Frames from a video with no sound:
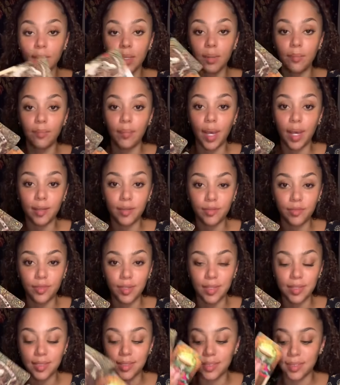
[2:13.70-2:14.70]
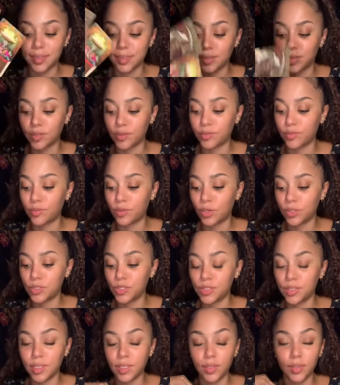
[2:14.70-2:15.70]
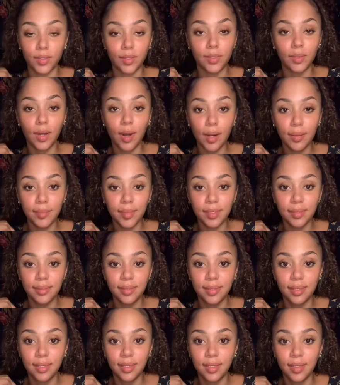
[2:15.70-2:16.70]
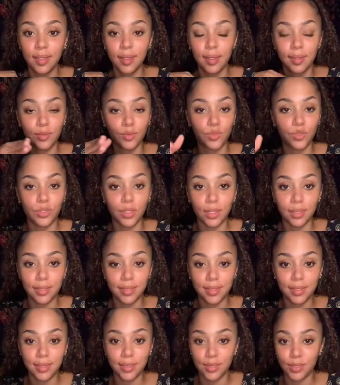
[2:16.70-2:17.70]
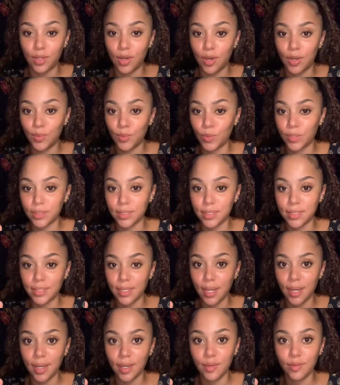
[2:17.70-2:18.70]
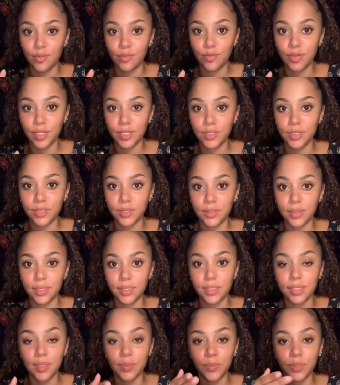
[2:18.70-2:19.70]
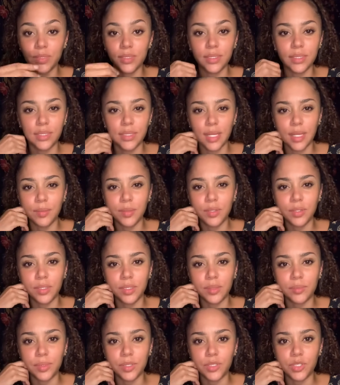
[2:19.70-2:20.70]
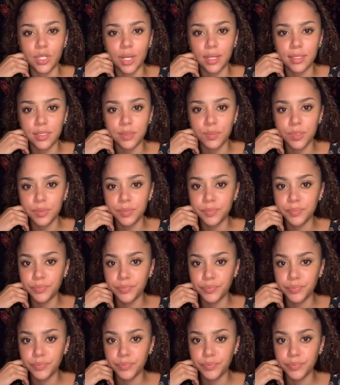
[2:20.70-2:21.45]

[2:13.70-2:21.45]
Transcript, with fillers: Manifested good fortune and good karma justice on one side, victory. Someone's name here could be Jasmine.